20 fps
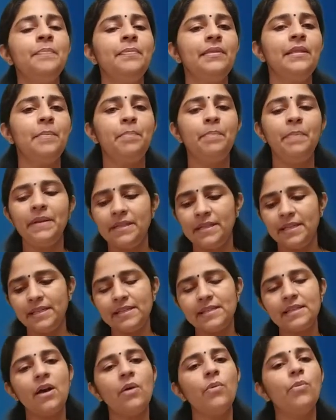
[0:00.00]
The pit is
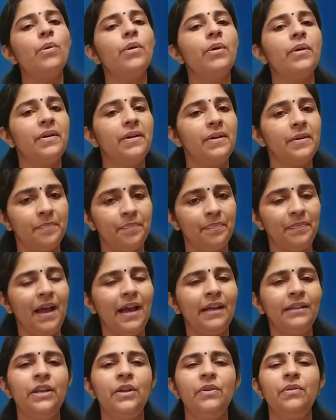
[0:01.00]
covered.
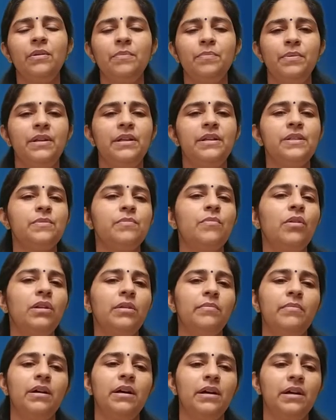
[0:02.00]
Either you can put a
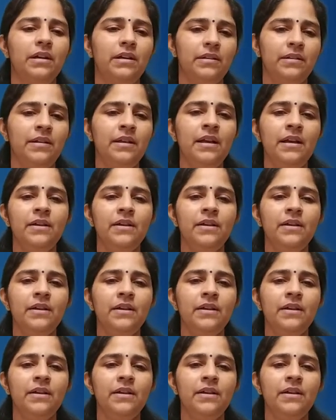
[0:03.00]
small